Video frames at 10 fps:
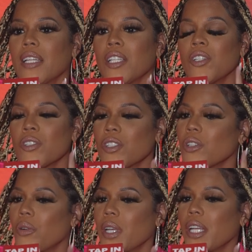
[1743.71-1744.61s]
you're
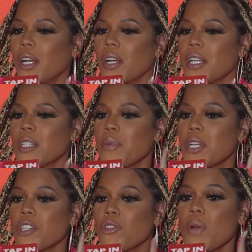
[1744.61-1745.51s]
still here. Right. It's
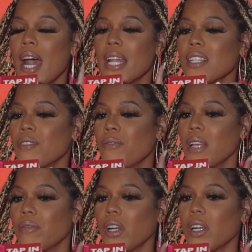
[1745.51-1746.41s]
because you had his
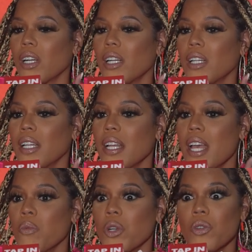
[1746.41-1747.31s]
favor. Right.
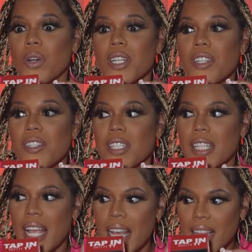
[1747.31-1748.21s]
And when you
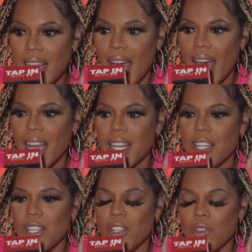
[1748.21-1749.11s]
understand that,
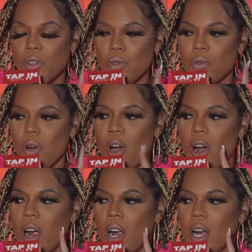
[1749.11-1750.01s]
you
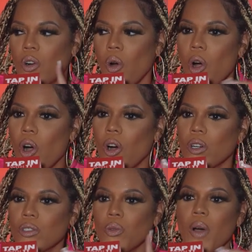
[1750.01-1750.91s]
are
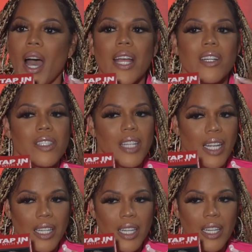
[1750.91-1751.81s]
called to a higher standing.